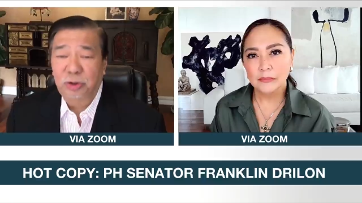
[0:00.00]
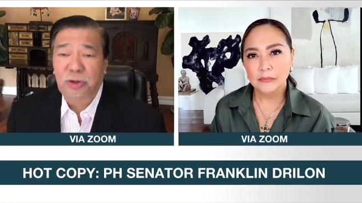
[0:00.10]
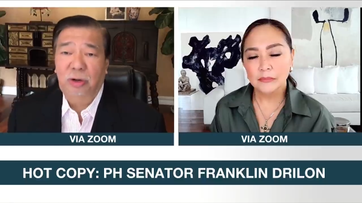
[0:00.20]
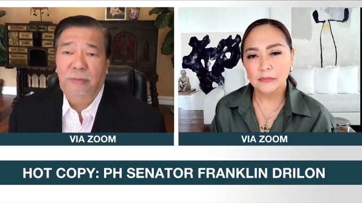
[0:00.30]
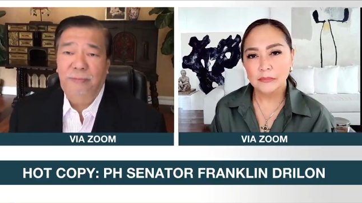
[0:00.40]

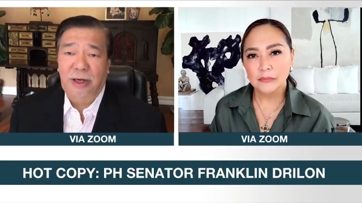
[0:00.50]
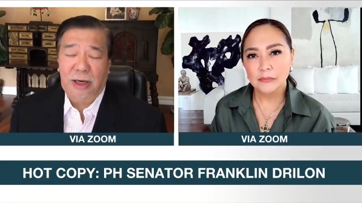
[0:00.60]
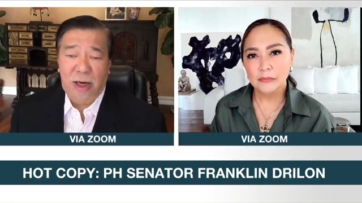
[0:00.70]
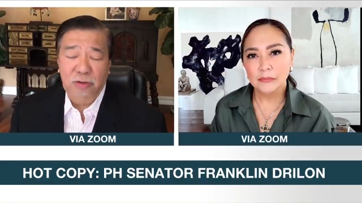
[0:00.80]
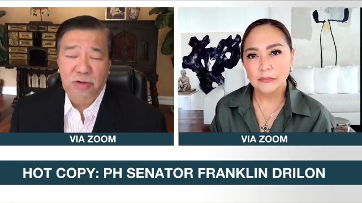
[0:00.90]
Speaker 1: to have been
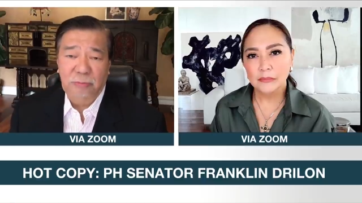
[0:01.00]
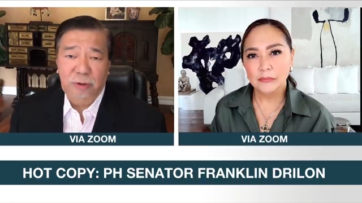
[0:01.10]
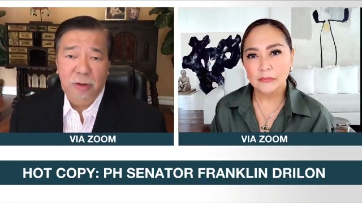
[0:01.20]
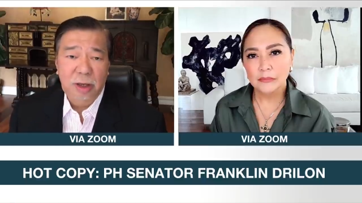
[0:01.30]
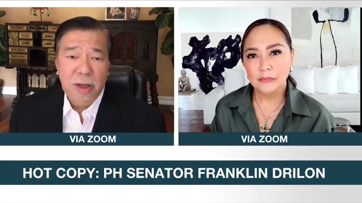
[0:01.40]

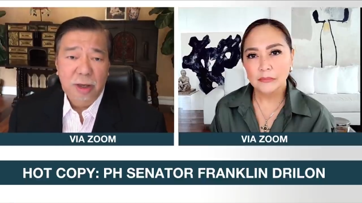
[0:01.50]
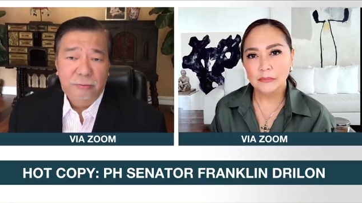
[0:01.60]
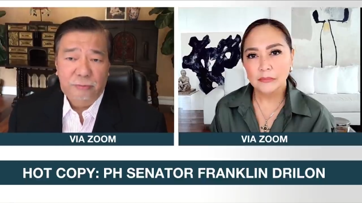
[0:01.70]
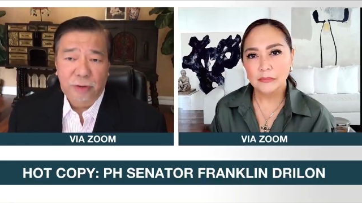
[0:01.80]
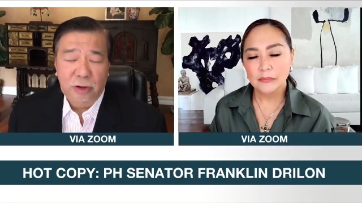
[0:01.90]
accountable
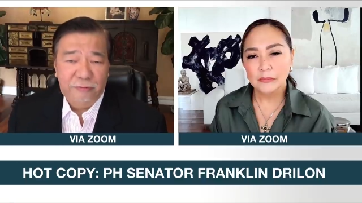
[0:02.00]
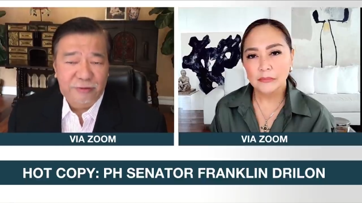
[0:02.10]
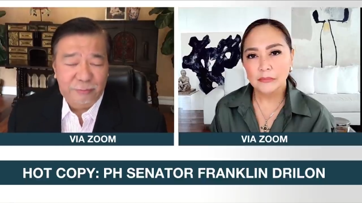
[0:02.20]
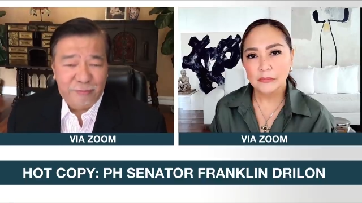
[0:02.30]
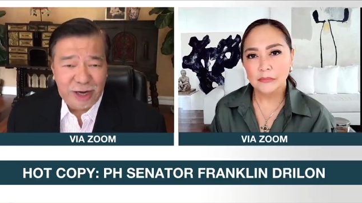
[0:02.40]
for the
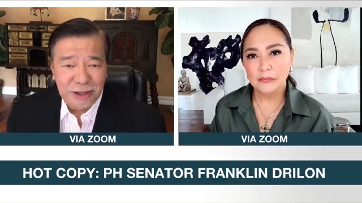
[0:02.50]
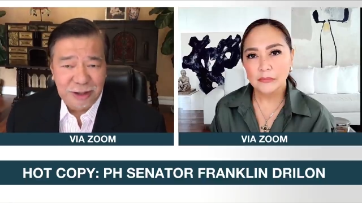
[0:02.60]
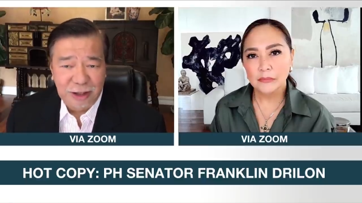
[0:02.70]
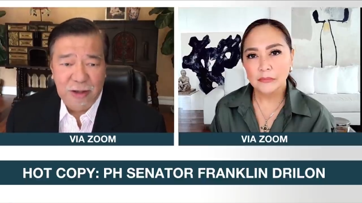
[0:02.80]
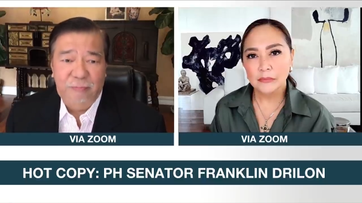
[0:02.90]

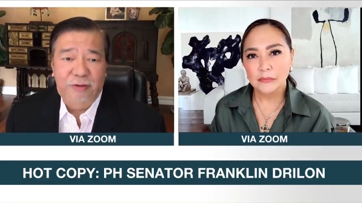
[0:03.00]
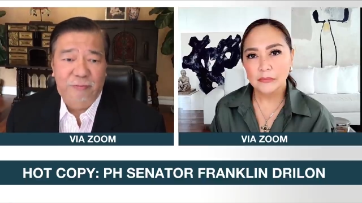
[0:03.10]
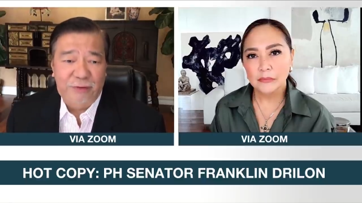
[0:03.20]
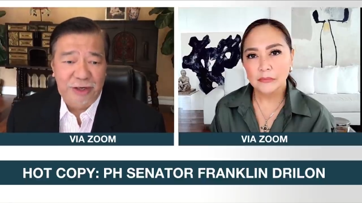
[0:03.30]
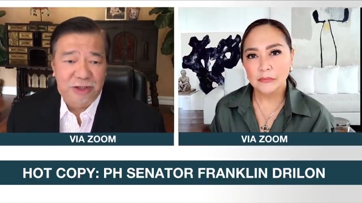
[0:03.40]
overpricing of the
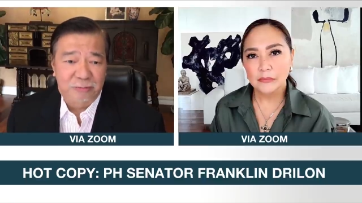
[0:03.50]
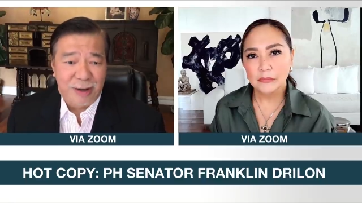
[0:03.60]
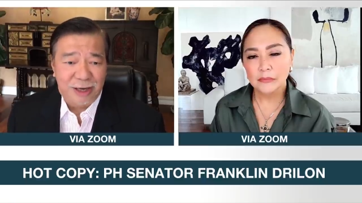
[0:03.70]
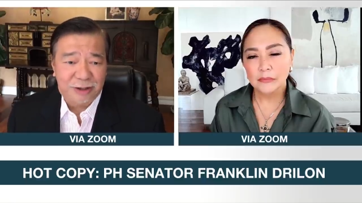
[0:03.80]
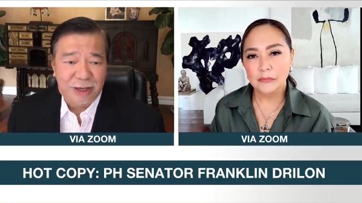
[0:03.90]
face
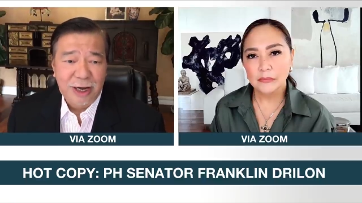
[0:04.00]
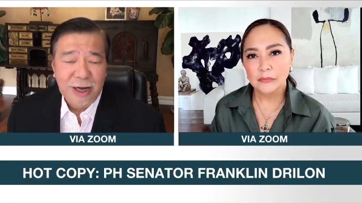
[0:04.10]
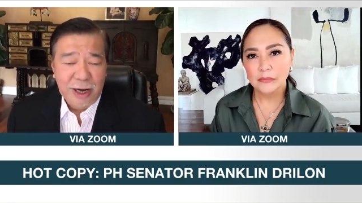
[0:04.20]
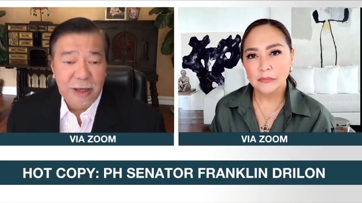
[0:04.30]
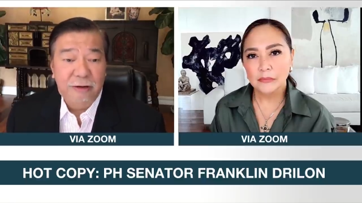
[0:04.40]
mask
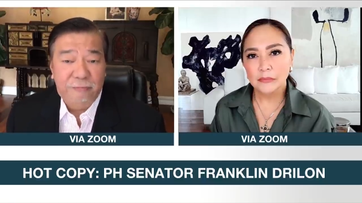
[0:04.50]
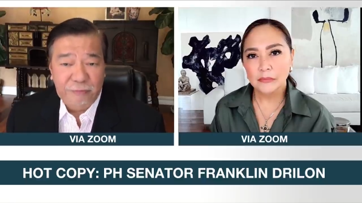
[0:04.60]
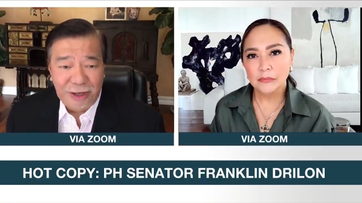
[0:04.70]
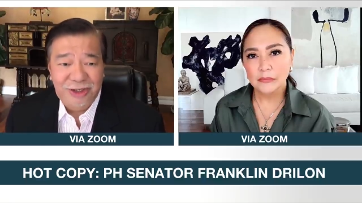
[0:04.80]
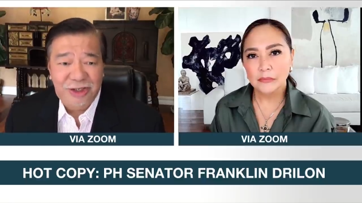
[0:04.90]
and the
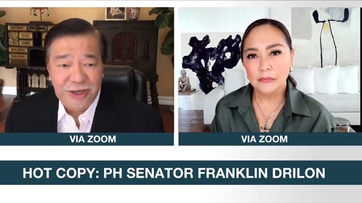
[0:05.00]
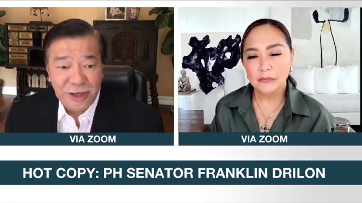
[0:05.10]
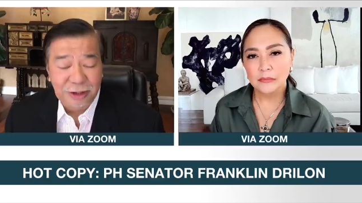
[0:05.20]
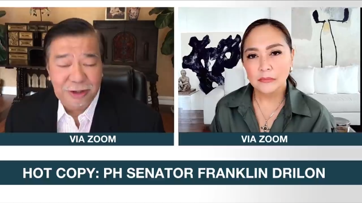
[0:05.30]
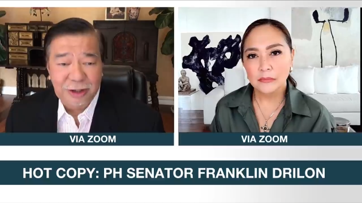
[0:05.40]
face
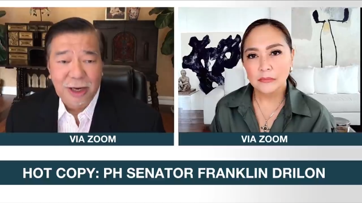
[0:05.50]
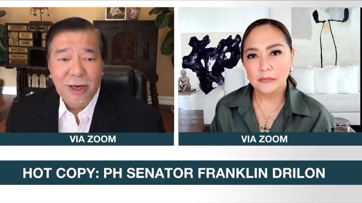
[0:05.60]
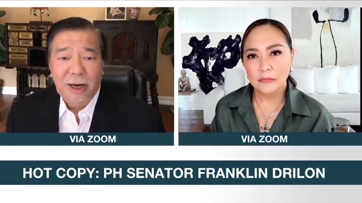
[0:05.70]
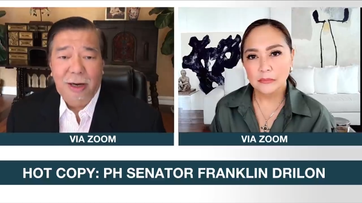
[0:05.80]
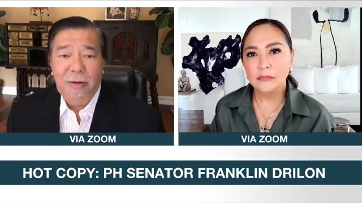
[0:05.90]
shields,
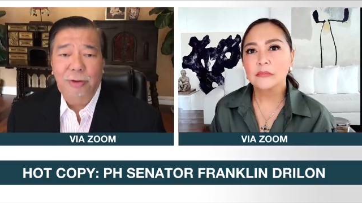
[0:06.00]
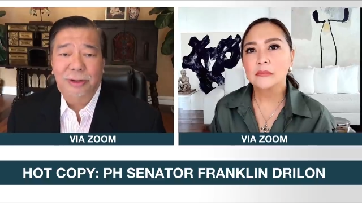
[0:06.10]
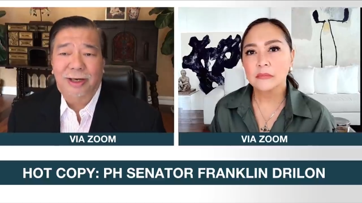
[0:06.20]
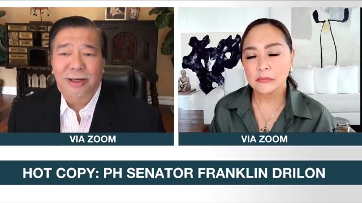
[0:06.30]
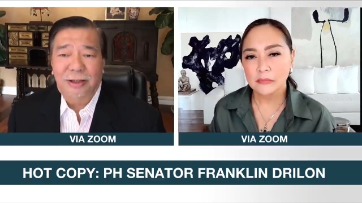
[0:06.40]
which
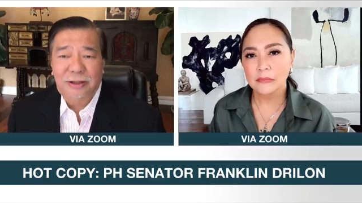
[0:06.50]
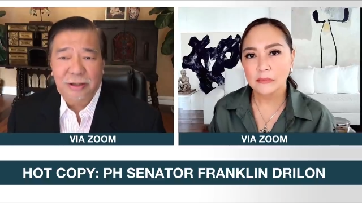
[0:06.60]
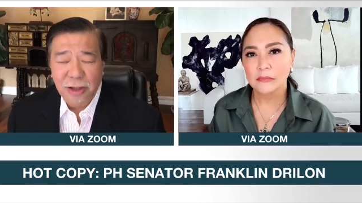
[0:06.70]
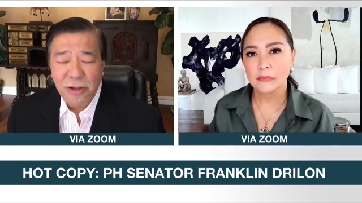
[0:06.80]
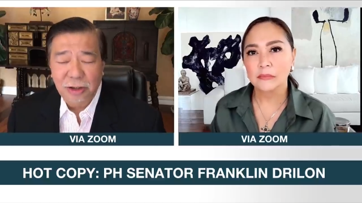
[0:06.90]
are
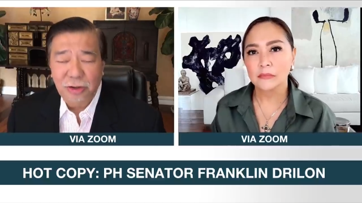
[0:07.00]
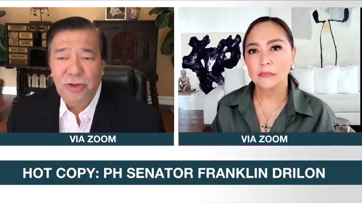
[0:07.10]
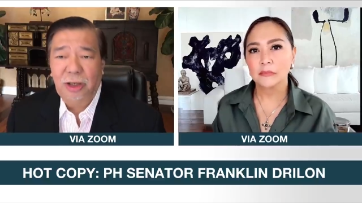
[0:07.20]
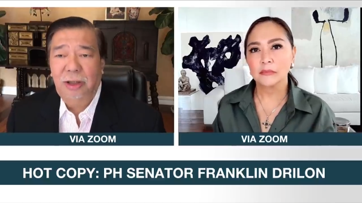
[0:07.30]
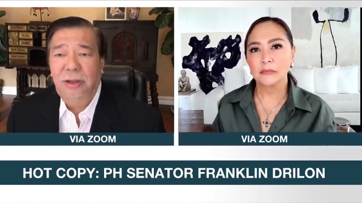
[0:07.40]

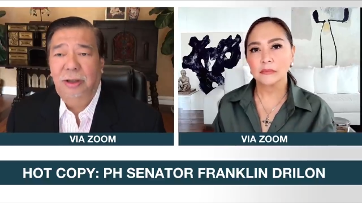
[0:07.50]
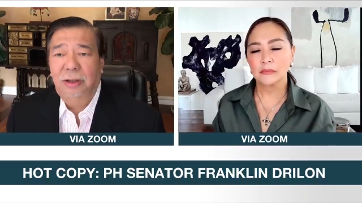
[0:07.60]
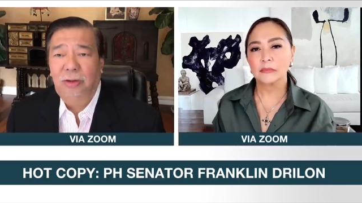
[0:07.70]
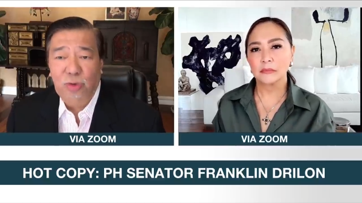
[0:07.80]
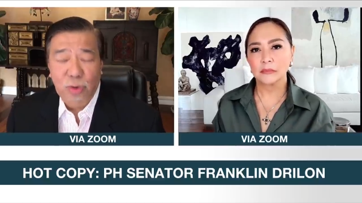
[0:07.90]
essential
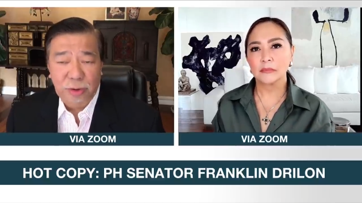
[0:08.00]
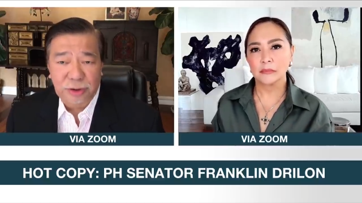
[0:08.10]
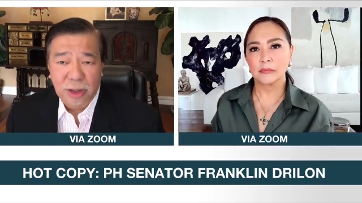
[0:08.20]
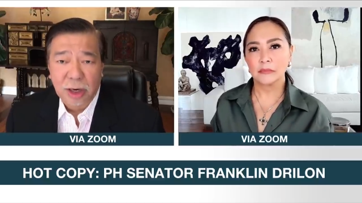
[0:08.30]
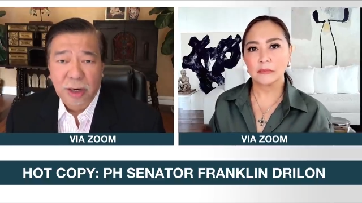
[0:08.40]

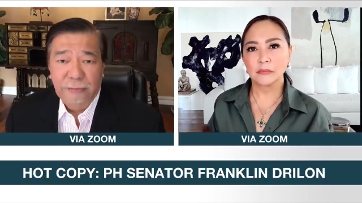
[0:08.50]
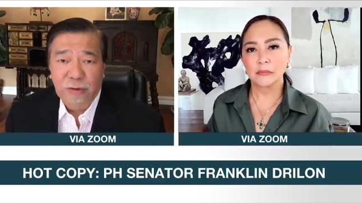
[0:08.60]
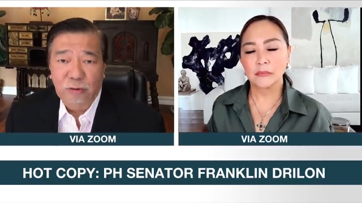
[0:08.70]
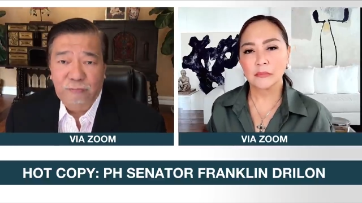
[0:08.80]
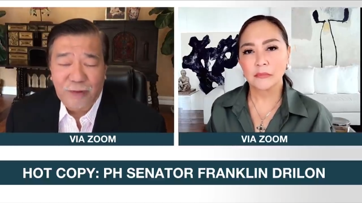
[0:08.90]
tools
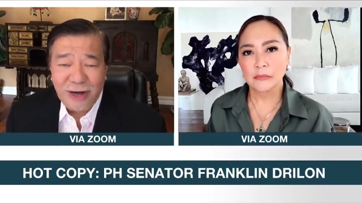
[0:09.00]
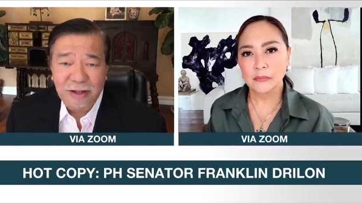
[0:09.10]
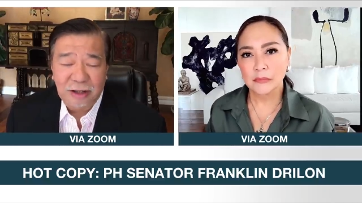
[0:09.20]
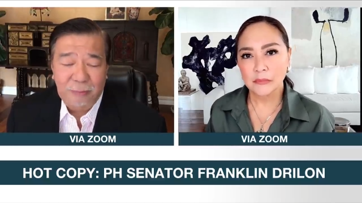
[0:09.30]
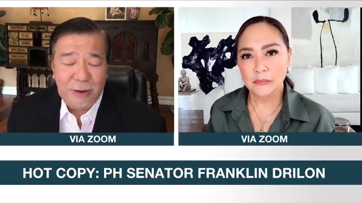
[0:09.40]
to
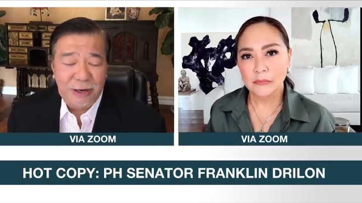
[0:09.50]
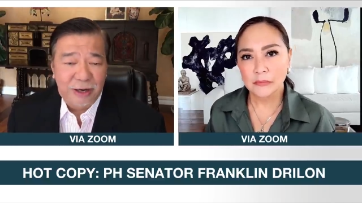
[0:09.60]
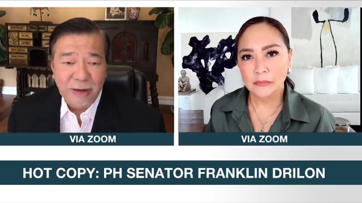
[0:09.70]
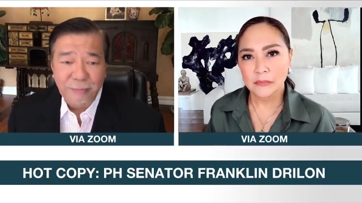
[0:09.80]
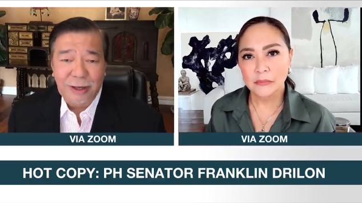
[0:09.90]
fight the
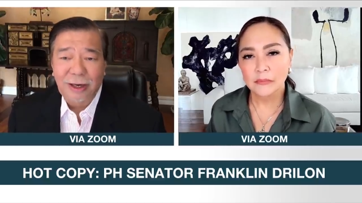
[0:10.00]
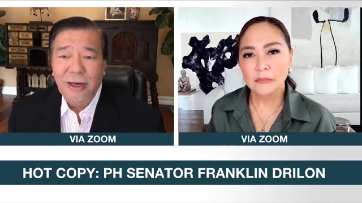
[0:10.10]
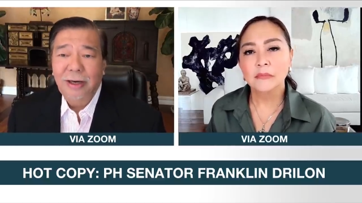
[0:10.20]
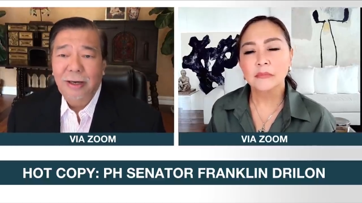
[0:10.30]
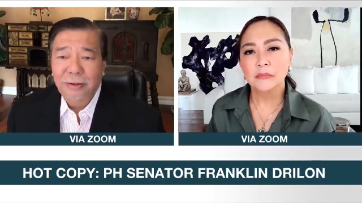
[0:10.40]
pandemic,
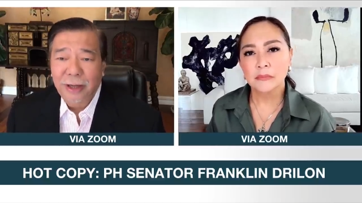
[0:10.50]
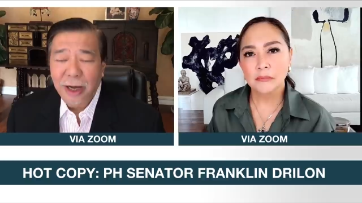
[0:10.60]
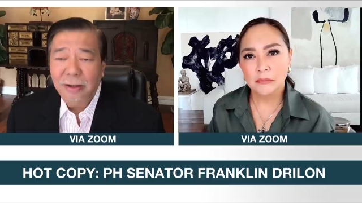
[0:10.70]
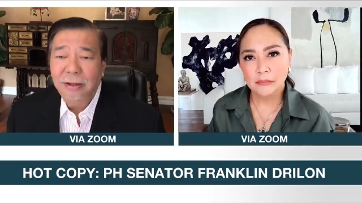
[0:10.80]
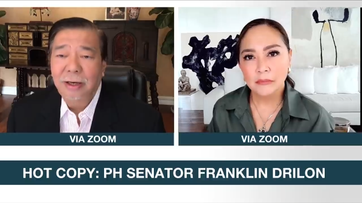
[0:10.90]
then